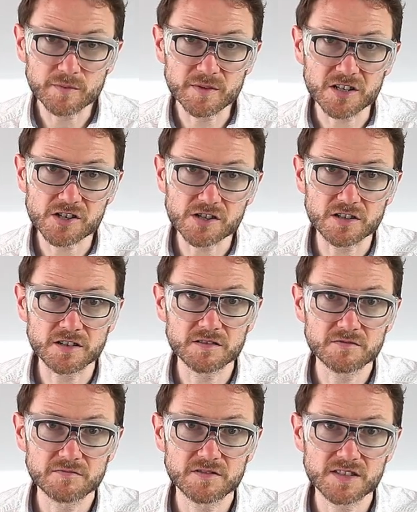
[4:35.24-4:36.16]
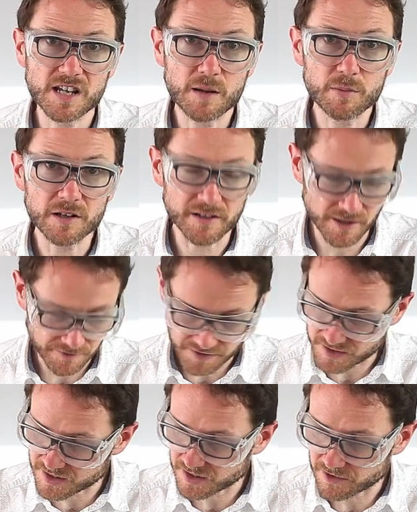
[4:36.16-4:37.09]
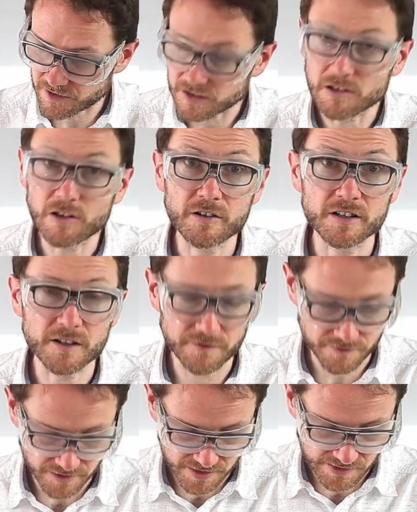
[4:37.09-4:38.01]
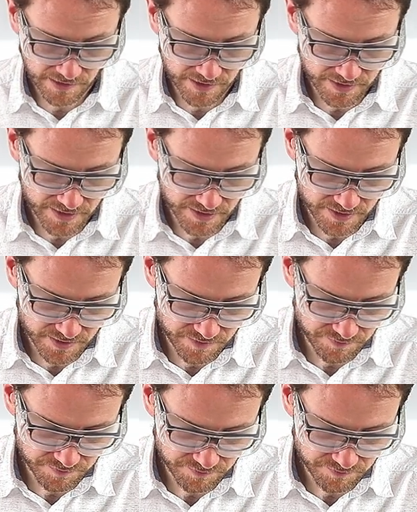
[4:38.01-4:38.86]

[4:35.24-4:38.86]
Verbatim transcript: mixture stable enough to stick around long enough for us to light this?